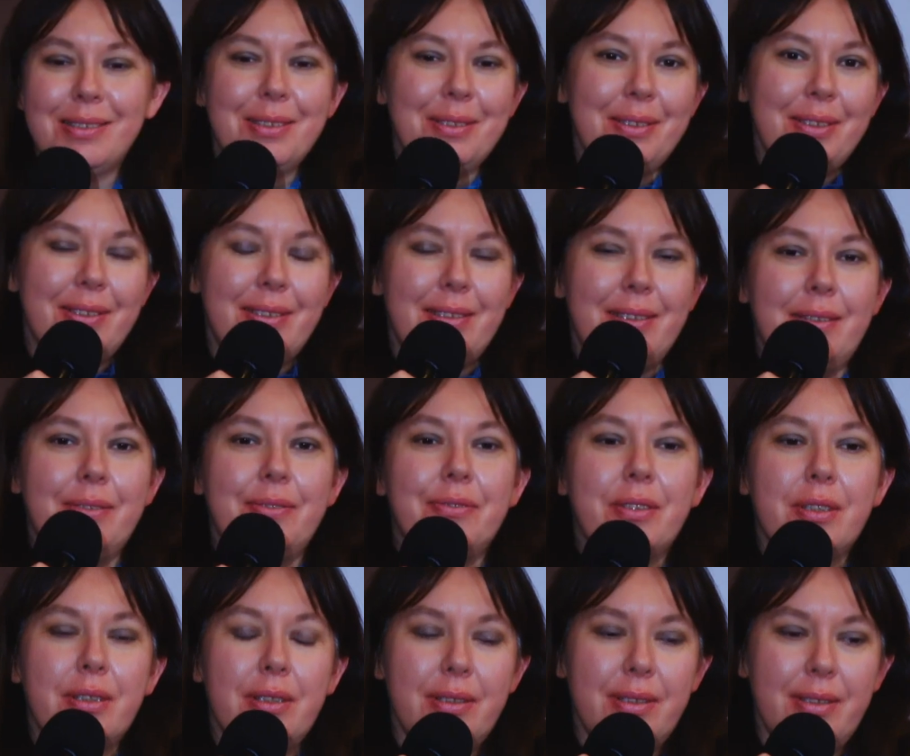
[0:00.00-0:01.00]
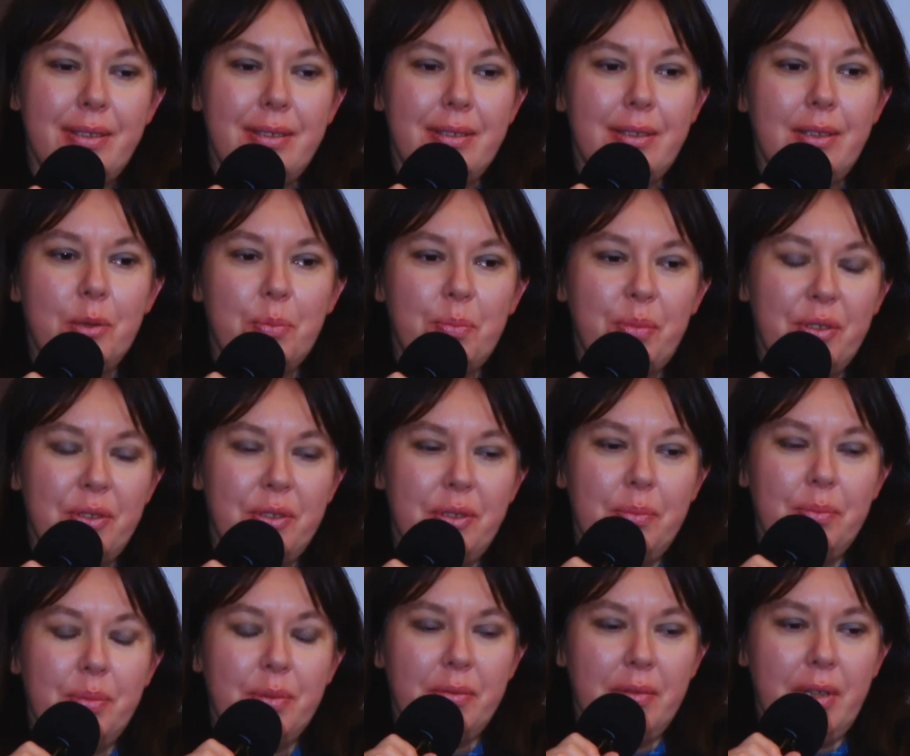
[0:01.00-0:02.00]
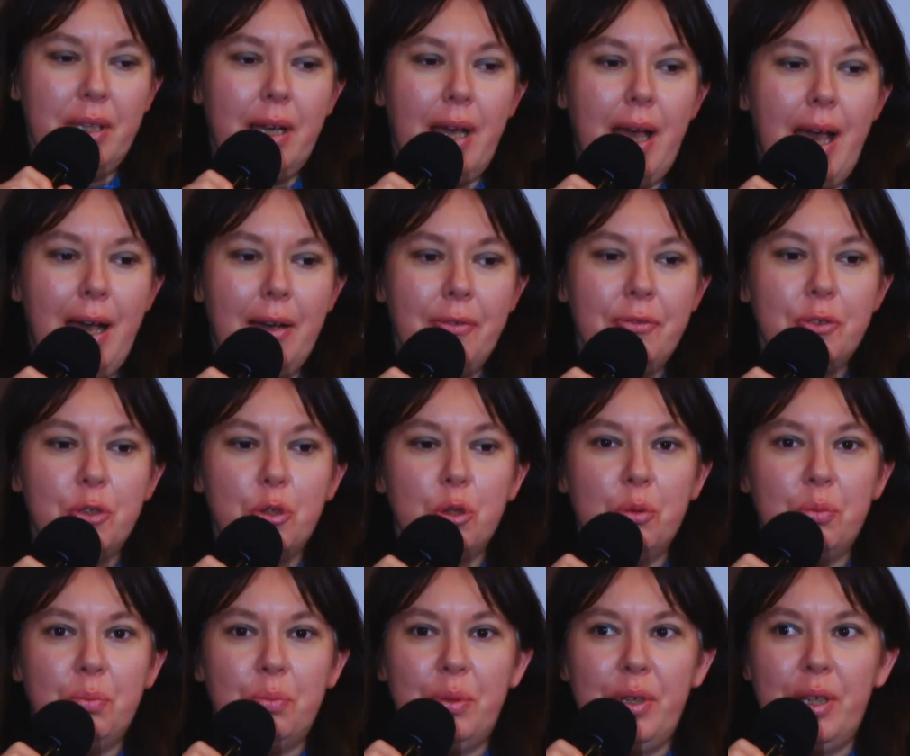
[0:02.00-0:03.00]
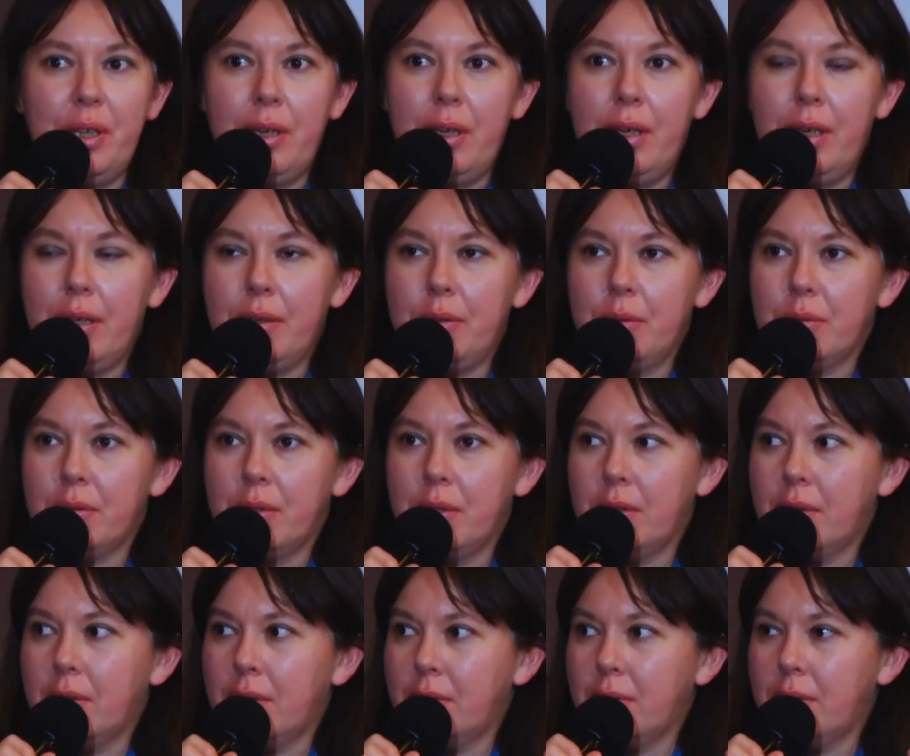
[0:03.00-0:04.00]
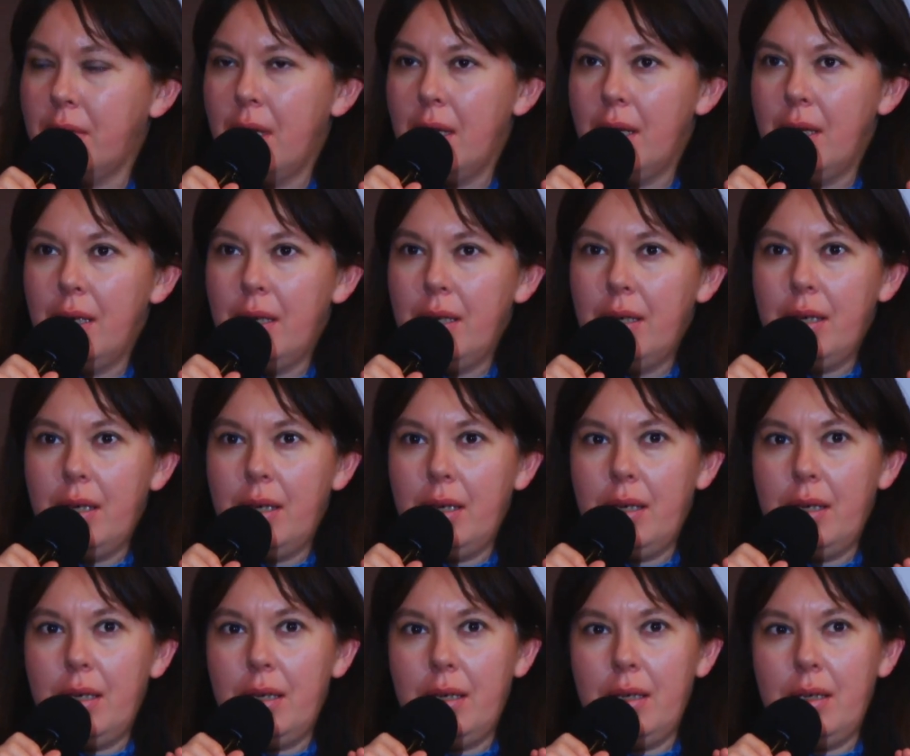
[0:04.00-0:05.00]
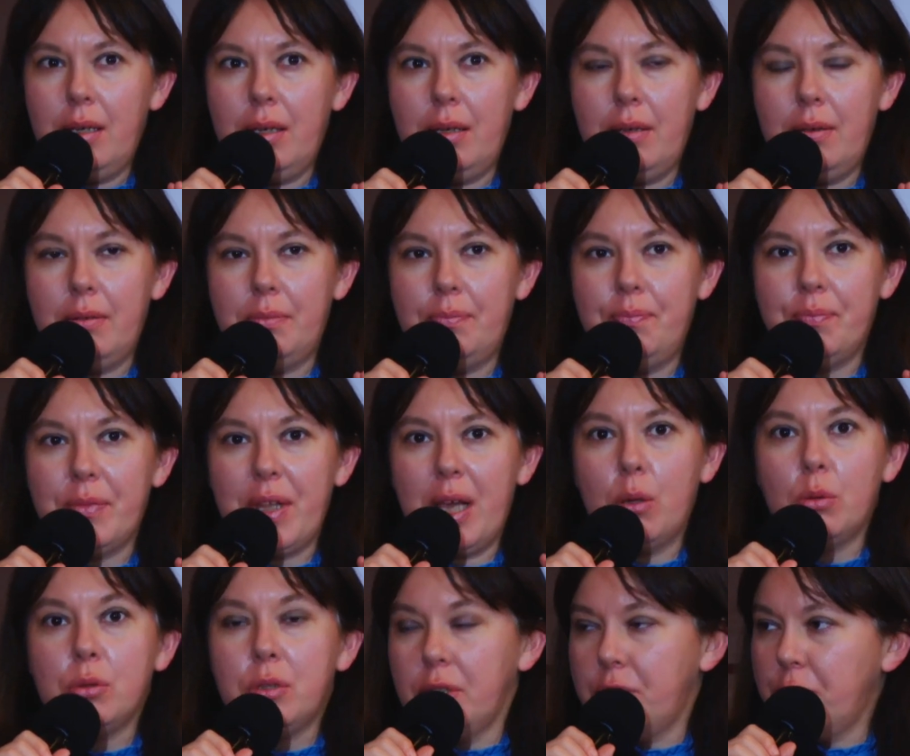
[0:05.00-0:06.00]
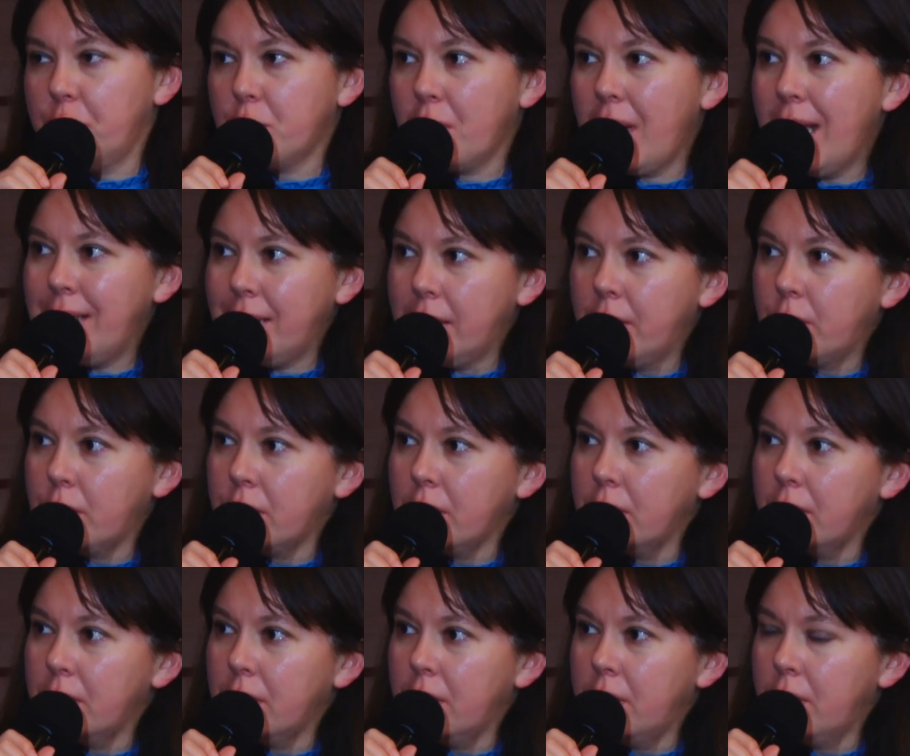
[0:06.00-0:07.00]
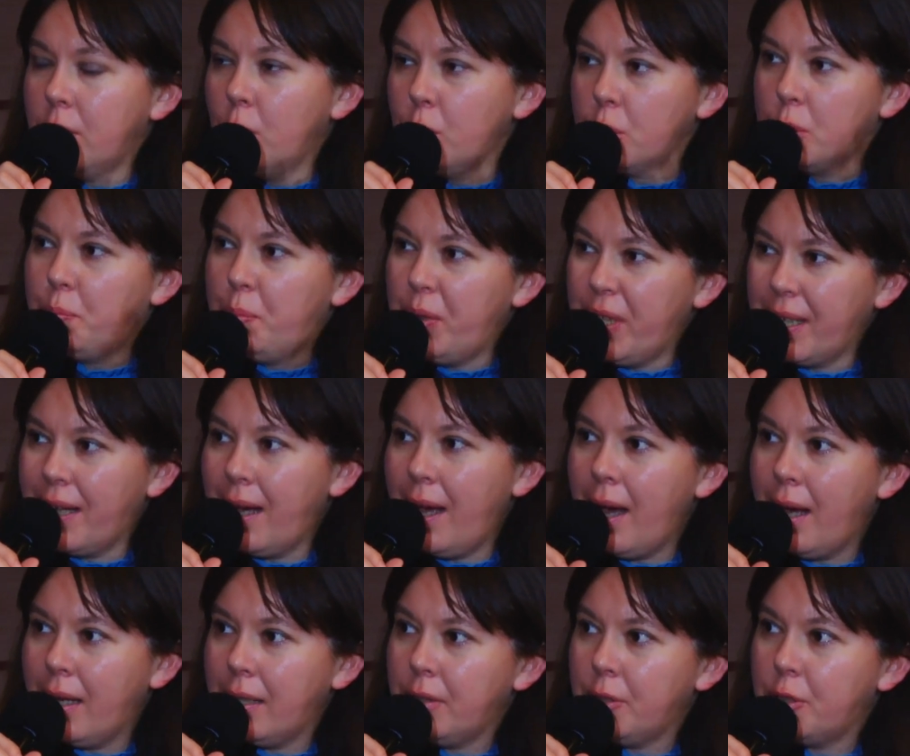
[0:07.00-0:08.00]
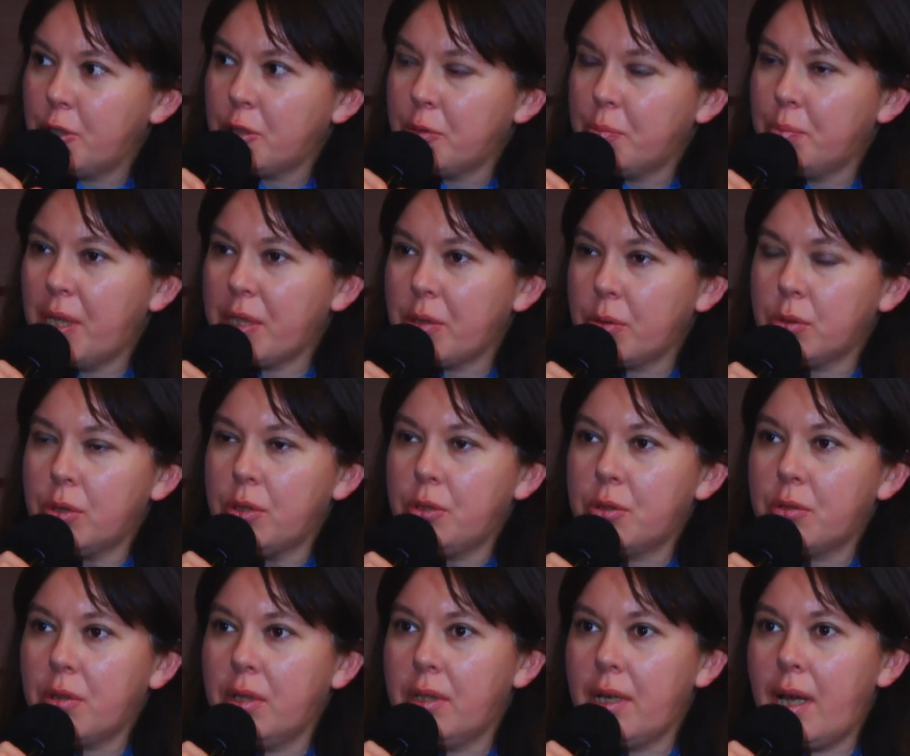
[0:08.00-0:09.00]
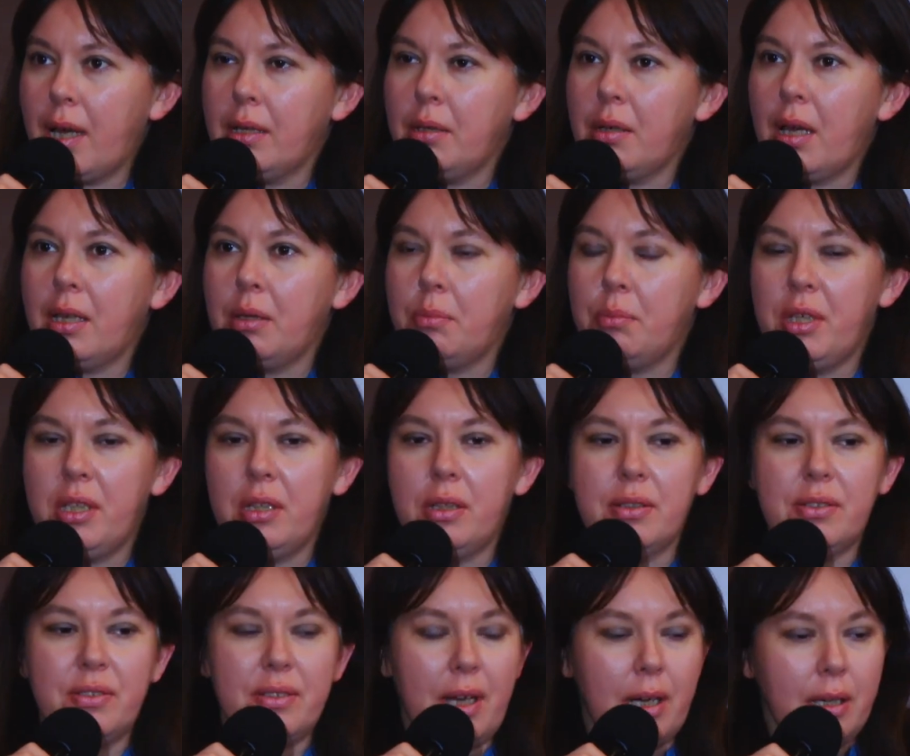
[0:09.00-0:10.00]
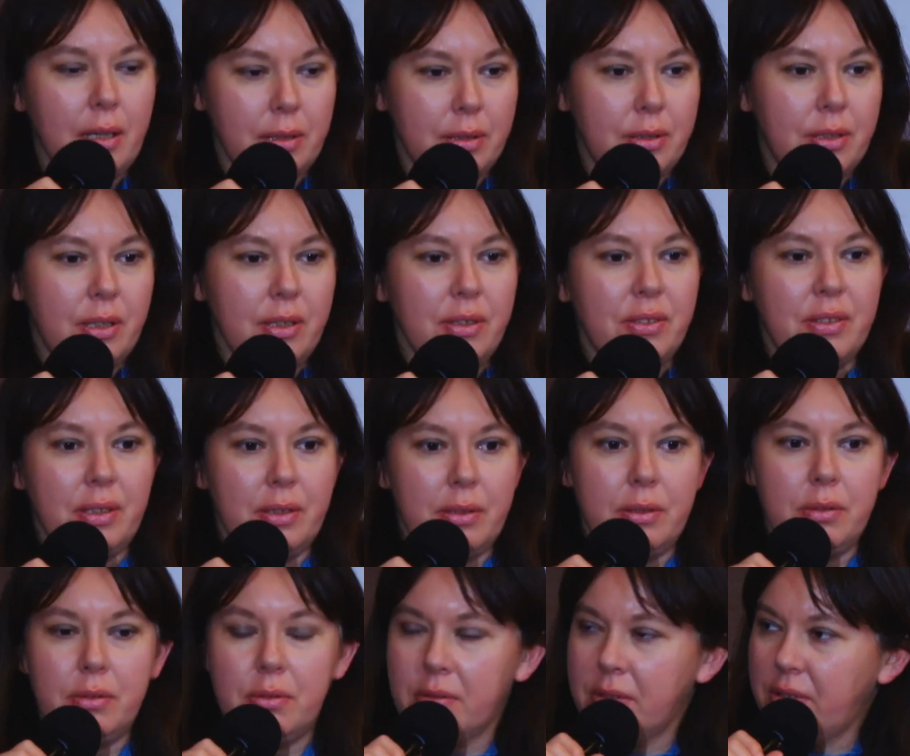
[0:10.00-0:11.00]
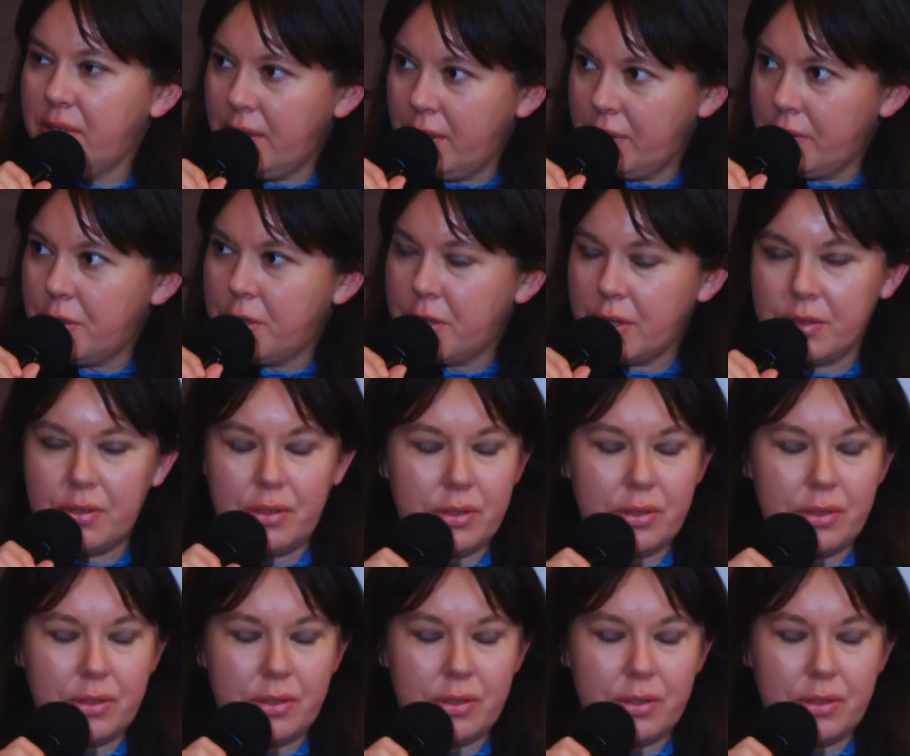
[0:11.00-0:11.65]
No, it's, of course it's not possible. We have to be, you know, on the trend. Not behind, yeah, but on the trend. I mean the scientists and the researchers.